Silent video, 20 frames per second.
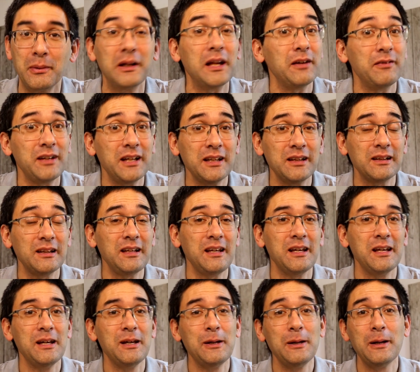but
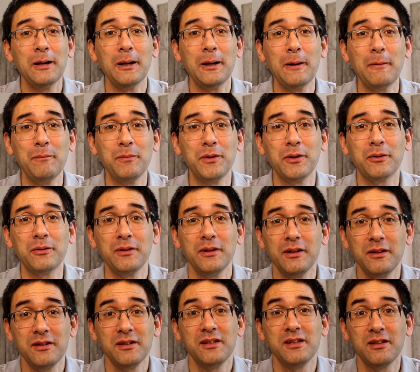evidently um, there
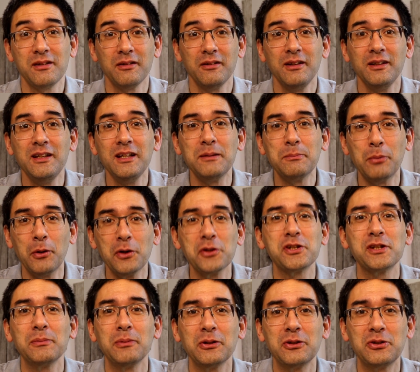it is indeed
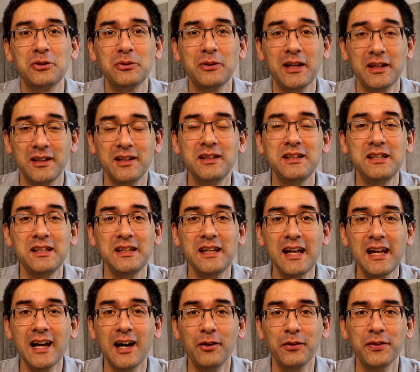possible to get the
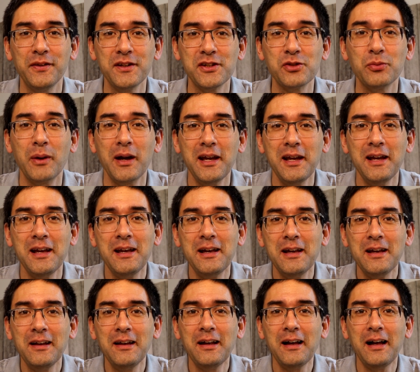DNA out this way.
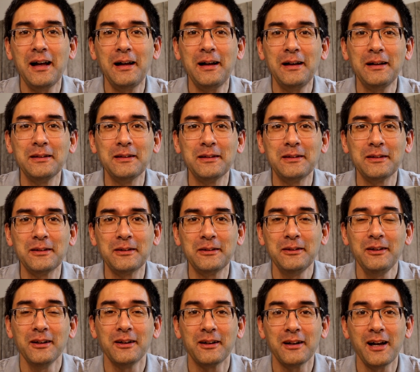And
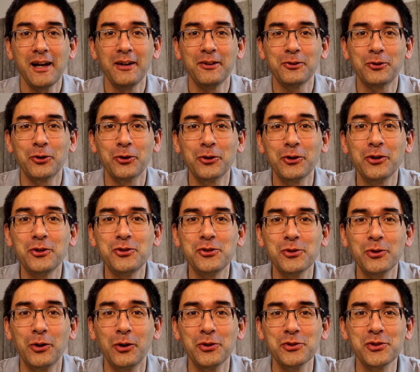uh, yeah, I encourage
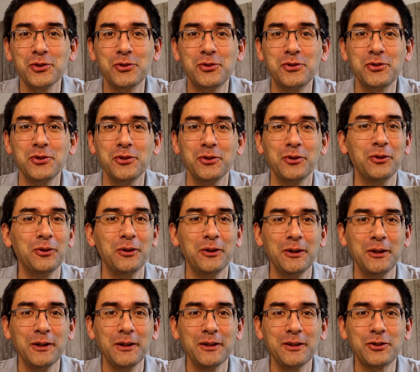you also to
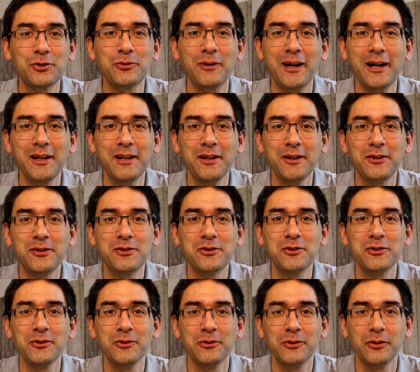try
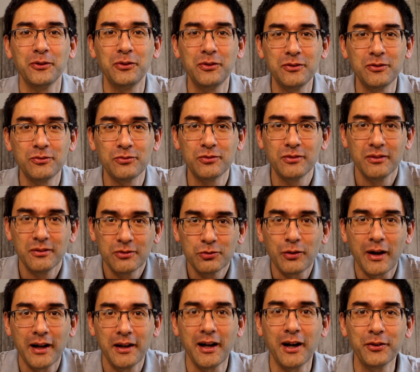to
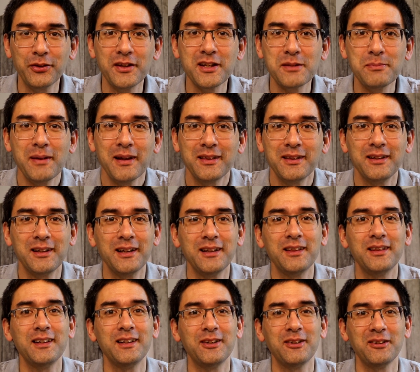try out this method
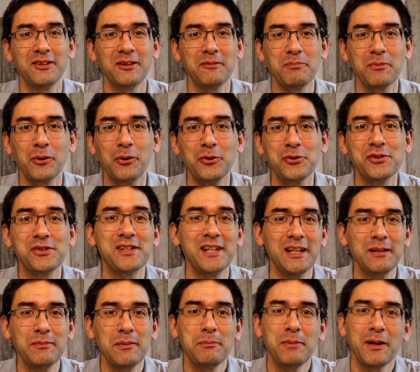and then um, also
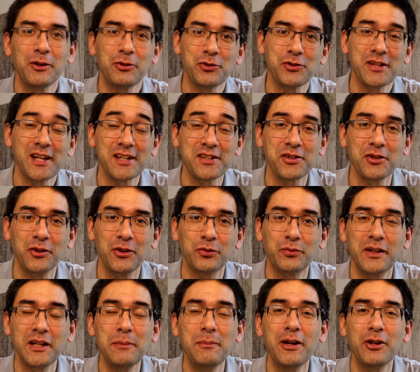send me pictures as I
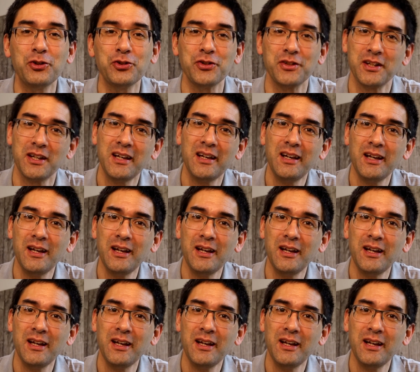already mentioned.